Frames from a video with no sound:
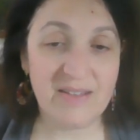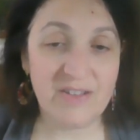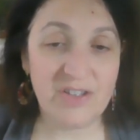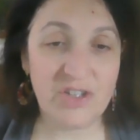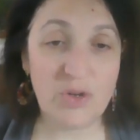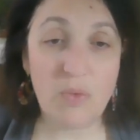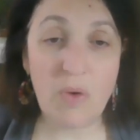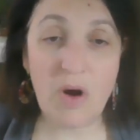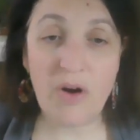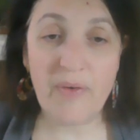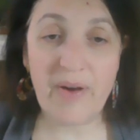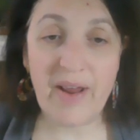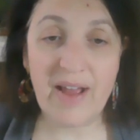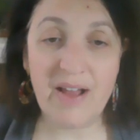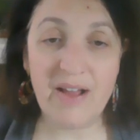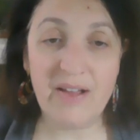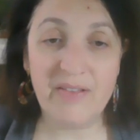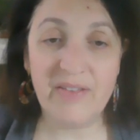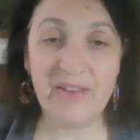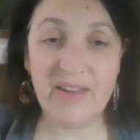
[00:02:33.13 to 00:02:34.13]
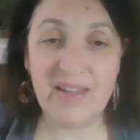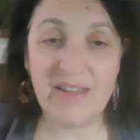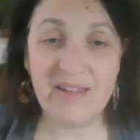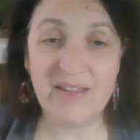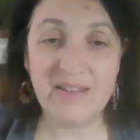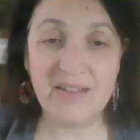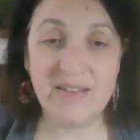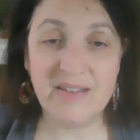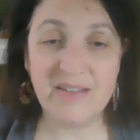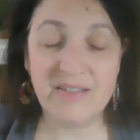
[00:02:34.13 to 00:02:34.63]
URL
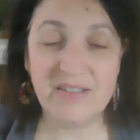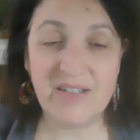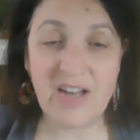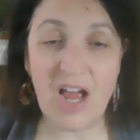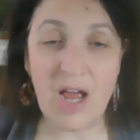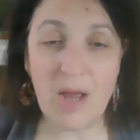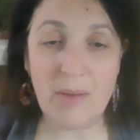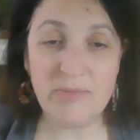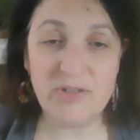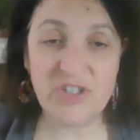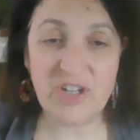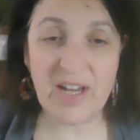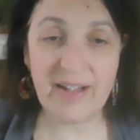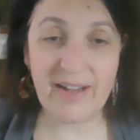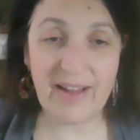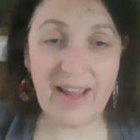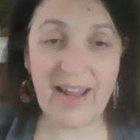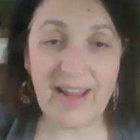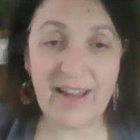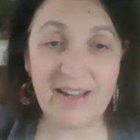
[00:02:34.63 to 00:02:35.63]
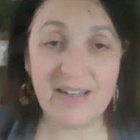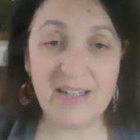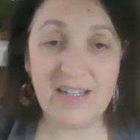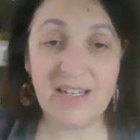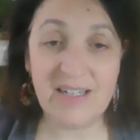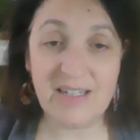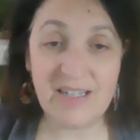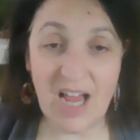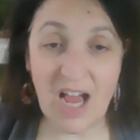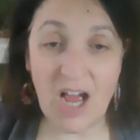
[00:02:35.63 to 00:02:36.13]
is
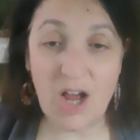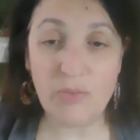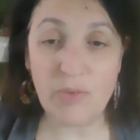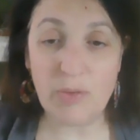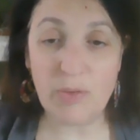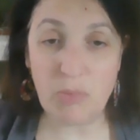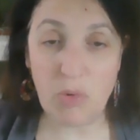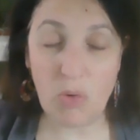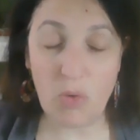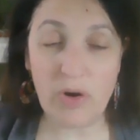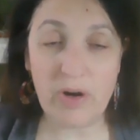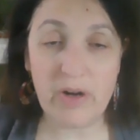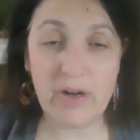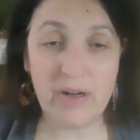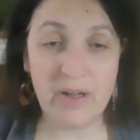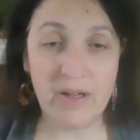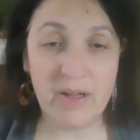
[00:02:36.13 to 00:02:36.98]
tomshanahan.report.